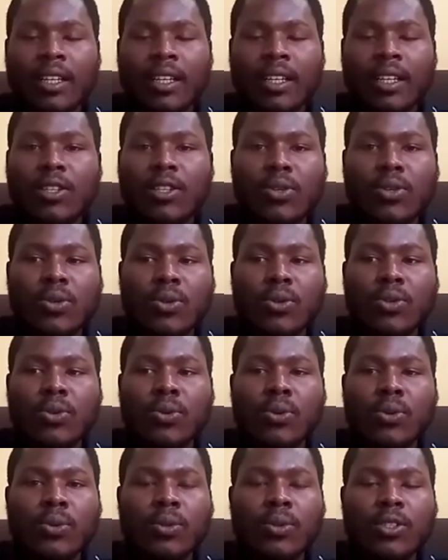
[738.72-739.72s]
to
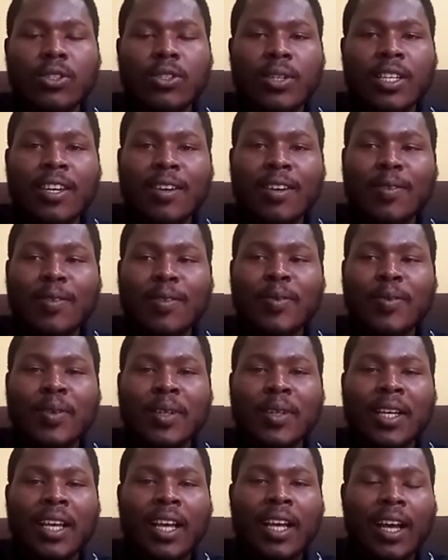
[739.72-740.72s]
to to give
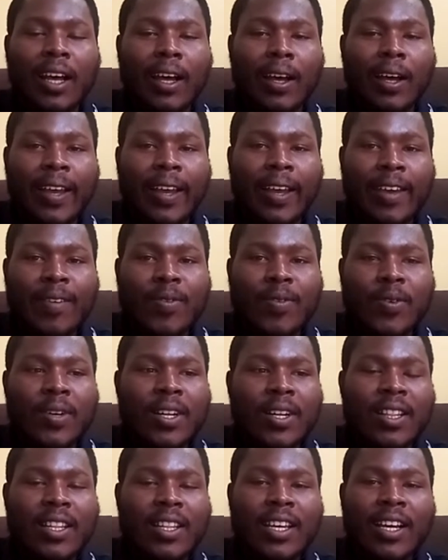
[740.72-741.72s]
uh,
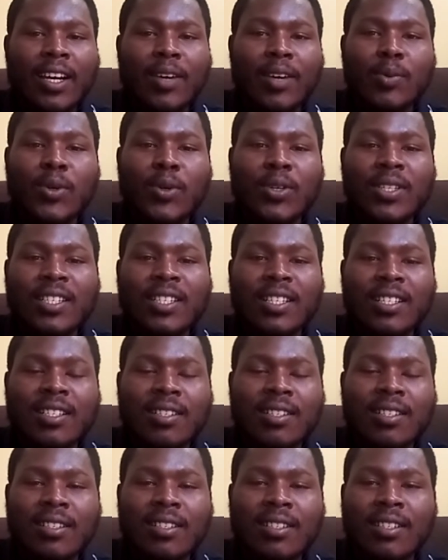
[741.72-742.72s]
everyone there roses,
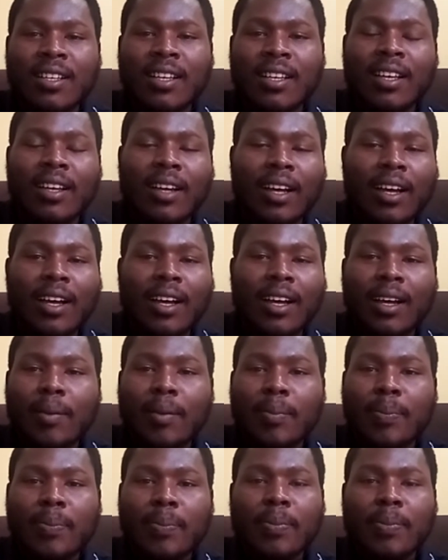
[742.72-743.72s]
uh,
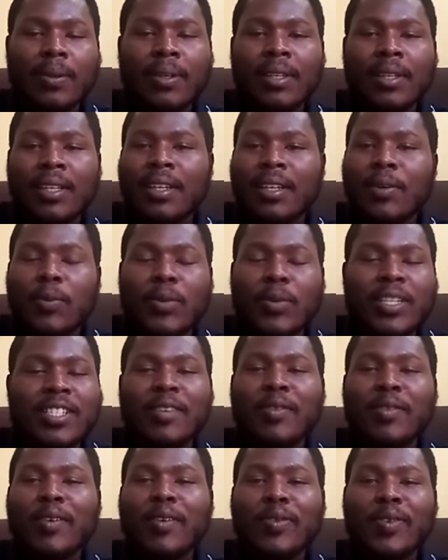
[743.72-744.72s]

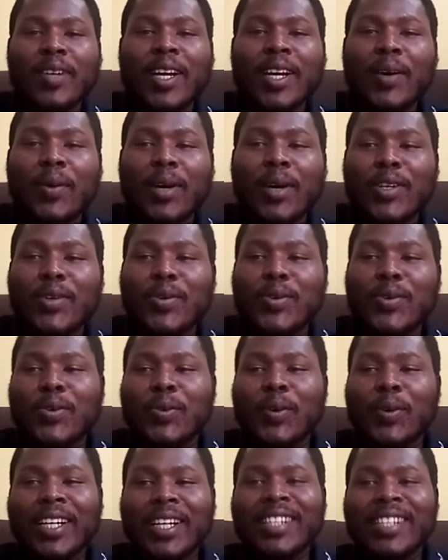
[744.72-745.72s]
whichever flower you would
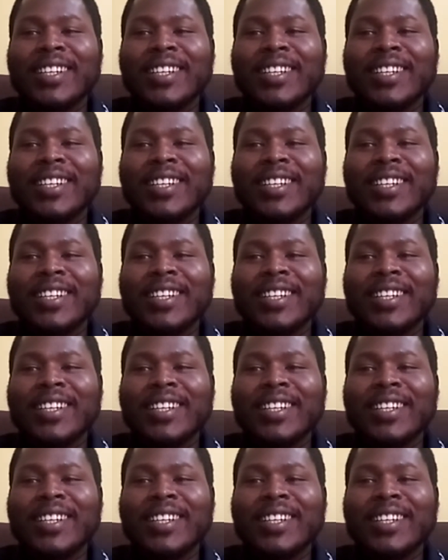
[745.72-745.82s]
want.